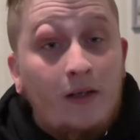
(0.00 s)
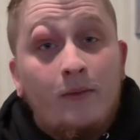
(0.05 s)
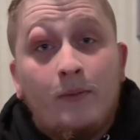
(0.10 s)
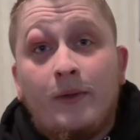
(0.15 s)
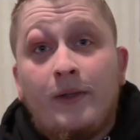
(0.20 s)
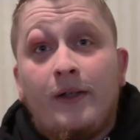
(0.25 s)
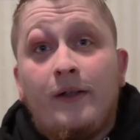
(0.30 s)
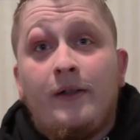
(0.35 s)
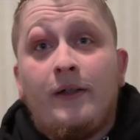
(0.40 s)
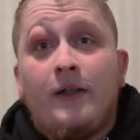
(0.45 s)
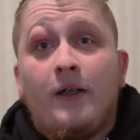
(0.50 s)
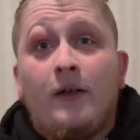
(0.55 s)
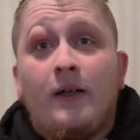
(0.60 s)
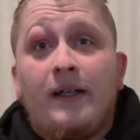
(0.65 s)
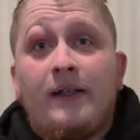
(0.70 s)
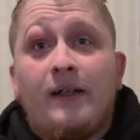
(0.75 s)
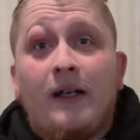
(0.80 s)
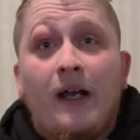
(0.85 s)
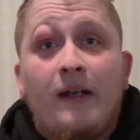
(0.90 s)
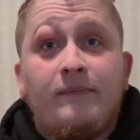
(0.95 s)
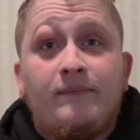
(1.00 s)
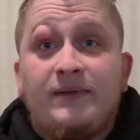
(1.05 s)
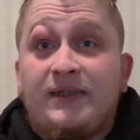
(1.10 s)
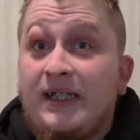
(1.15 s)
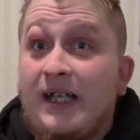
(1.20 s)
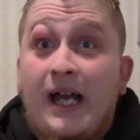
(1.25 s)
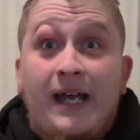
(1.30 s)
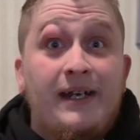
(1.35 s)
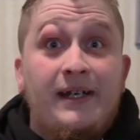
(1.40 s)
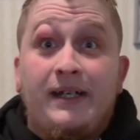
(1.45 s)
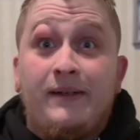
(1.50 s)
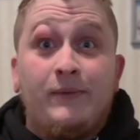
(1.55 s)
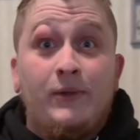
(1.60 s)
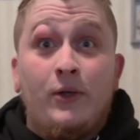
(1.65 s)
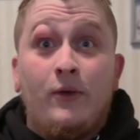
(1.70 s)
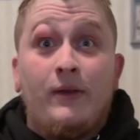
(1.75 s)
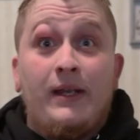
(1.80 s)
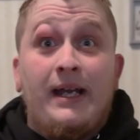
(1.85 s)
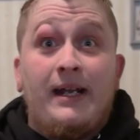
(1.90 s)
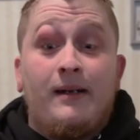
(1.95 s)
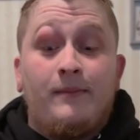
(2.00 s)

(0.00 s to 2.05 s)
Oh, well, there you go. I didn't even know that.